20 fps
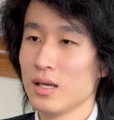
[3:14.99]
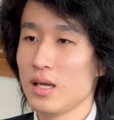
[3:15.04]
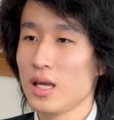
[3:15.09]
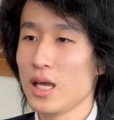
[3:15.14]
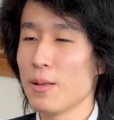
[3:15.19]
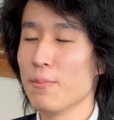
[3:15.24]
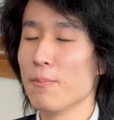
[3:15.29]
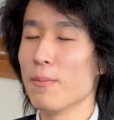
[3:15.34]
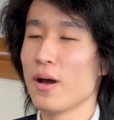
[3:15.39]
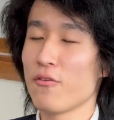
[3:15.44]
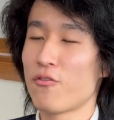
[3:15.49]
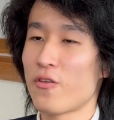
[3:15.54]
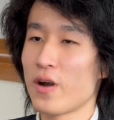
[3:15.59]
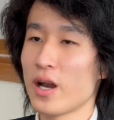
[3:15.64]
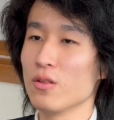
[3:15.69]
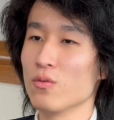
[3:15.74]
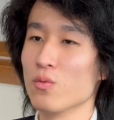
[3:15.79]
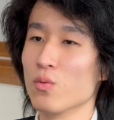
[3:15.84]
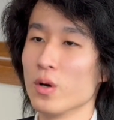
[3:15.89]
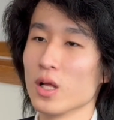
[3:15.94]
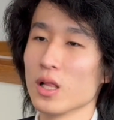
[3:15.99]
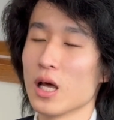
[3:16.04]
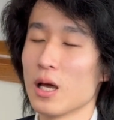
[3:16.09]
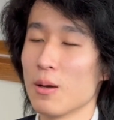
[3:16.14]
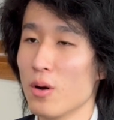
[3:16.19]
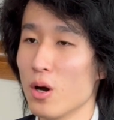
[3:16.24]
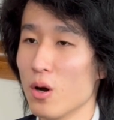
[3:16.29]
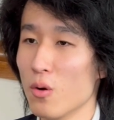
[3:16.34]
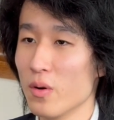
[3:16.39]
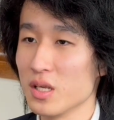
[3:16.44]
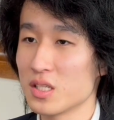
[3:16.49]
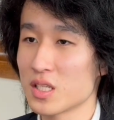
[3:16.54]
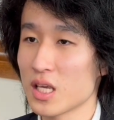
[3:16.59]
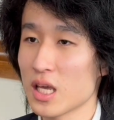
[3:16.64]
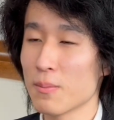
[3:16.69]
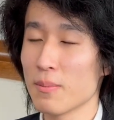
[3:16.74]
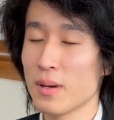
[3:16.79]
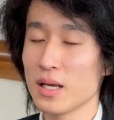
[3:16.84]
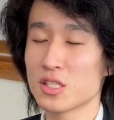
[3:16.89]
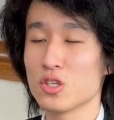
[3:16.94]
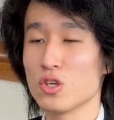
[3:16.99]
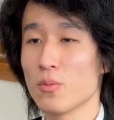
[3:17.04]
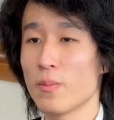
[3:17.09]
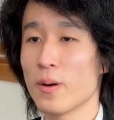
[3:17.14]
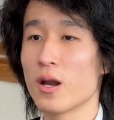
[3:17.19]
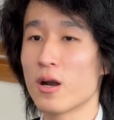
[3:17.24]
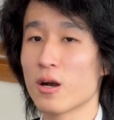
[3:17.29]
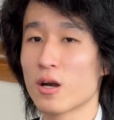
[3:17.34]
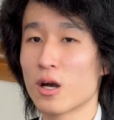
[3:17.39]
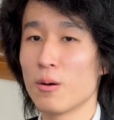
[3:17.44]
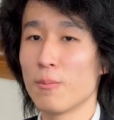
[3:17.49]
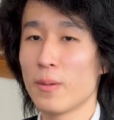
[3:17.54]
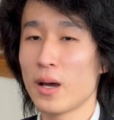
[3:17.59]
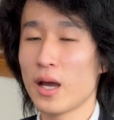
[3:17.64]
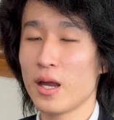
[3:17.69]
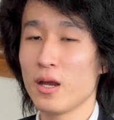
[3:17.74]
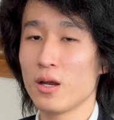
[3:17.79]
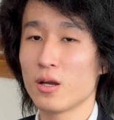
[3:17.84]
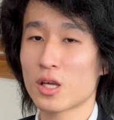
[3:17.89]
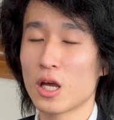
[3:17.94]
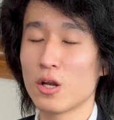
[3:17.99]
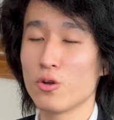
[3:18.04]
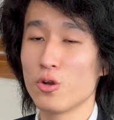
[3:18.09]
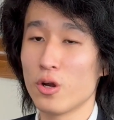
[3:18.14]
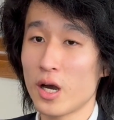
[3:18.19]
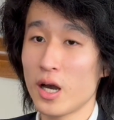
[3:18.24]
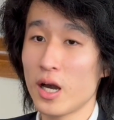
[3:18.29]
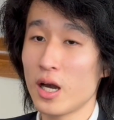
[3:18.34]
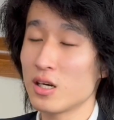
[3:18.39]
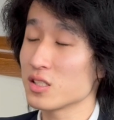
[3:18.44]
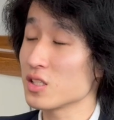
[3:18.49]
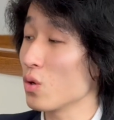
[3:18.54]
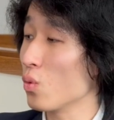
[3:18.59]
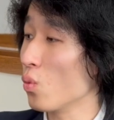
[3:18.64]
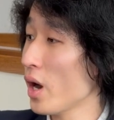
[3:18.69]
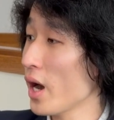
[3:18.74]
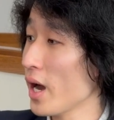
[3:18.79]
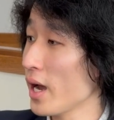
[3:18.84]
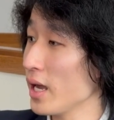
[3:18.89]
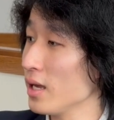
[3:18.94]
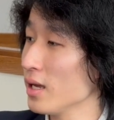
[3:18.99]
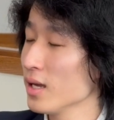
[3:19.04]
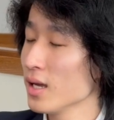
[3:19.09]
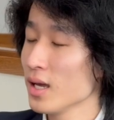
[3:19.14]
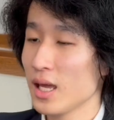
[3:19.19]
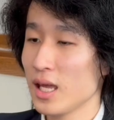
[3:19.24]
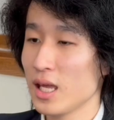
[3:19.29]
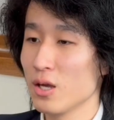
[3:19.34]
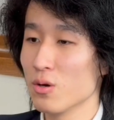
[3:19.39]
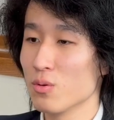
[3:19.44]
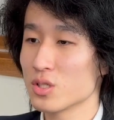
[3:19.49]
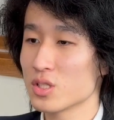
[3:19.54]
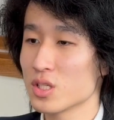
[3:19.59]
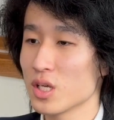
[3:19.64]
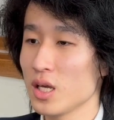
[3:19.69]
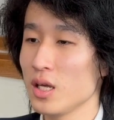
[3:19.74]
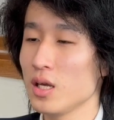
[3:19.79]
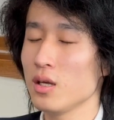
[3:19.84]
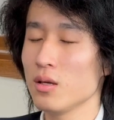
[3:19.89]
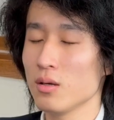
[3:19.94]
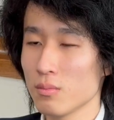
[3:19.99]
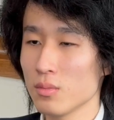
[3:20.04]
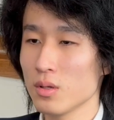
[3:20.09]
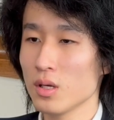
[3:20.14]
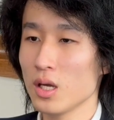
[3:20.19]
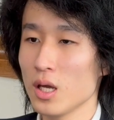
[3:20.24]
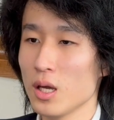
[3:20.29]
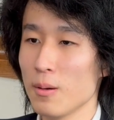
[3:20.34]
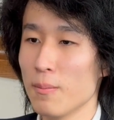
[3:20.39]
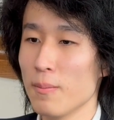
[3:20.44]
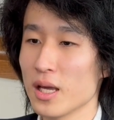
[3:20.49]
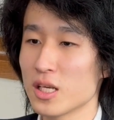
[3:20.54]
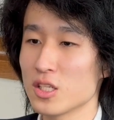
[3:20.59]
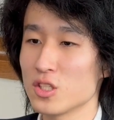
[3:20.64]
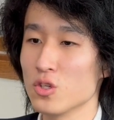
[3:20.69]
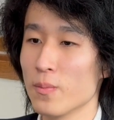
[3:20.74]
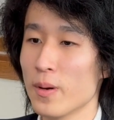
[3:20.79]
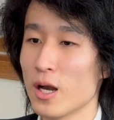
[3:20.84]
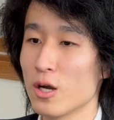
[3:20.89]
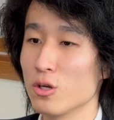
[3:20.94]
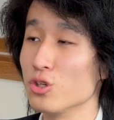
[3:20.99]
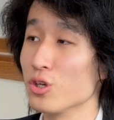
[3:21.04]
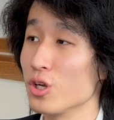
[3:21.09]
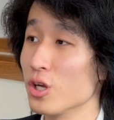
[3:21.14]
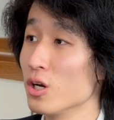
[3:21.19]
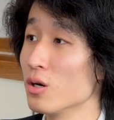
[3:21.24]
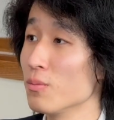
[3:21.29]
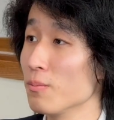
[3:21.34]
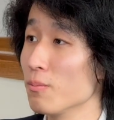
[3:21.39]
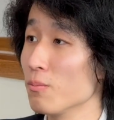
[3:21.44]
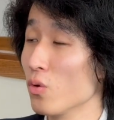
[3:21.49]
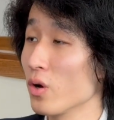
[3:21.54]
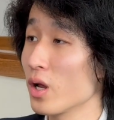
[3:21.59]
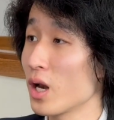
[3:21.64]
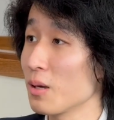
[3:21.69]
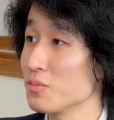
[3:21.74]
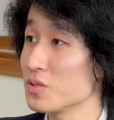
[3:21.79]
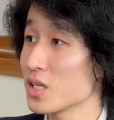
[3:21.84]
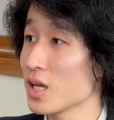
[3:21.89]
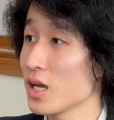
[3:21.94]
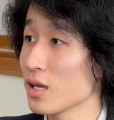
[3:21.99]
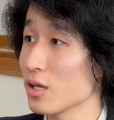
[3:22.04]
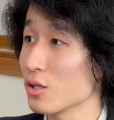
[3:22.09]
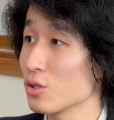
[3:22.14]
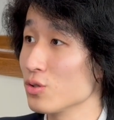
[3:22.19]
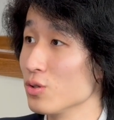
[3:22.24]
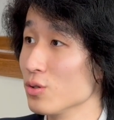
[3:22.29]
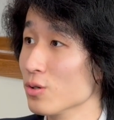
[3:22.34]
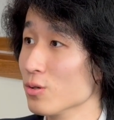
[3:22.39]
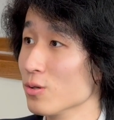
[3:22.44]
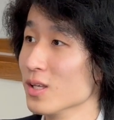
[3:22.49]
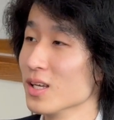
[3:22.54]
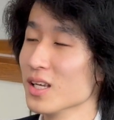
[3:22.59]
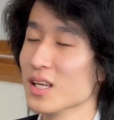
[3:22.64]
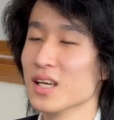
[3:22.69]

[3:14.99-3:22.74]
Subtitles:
And my friend Will, I'm always saying, Mason, you better cut your hair. So why? And he will say, it makes you better to hear what I'm saying to you.